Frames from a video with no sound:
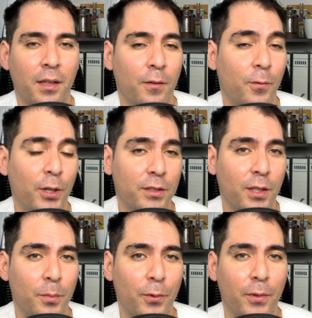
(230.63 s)
For
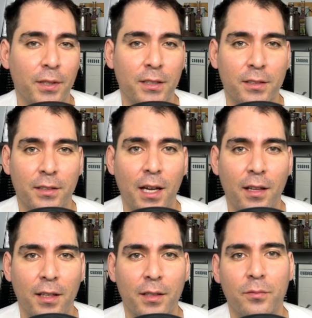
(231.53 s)
example, in
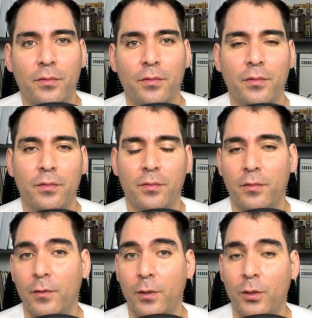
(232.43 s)
Scala,
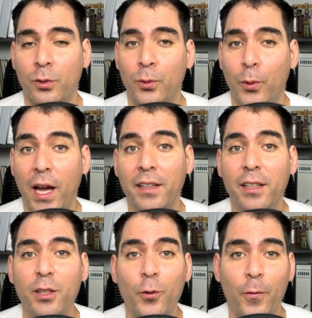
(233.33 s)
to add a
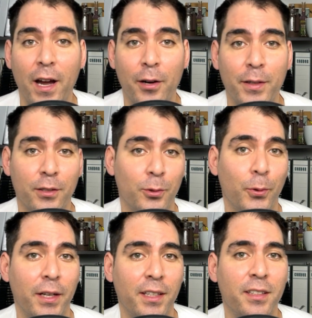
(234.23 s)
new variant to
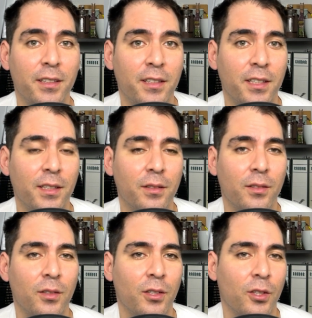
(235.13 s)
an ADT,
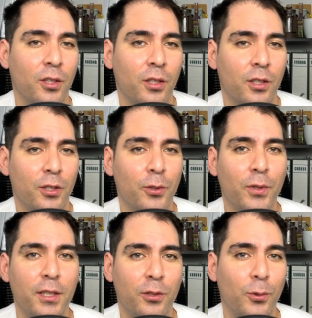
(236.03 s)
you
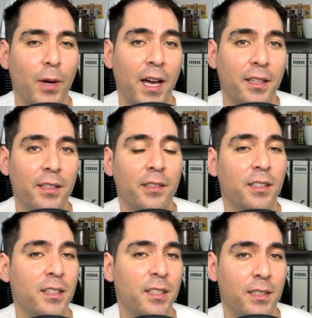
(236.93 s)
need to add it
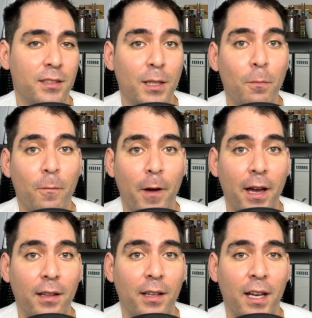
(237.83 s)
in the same
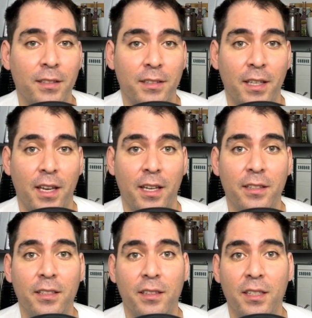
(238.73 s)
file as the
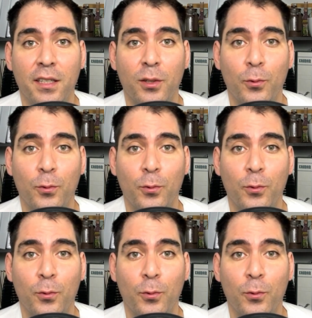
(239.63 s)
ADT